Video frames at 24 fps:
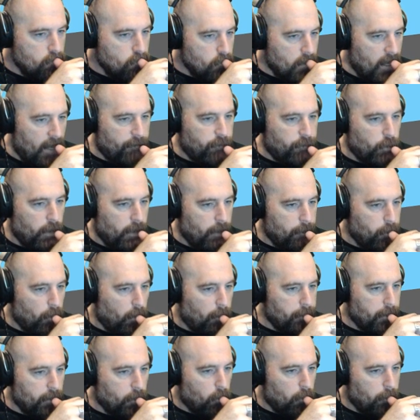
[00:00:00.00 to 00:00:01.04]
After April,
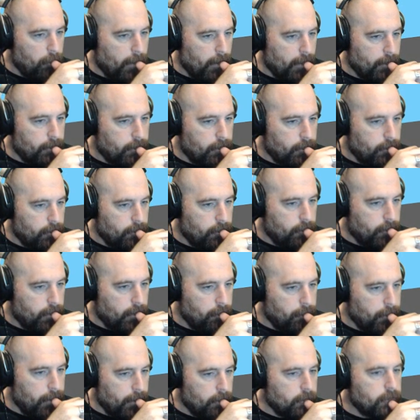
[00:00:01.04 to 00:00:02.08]
I'll be going back to GIMP and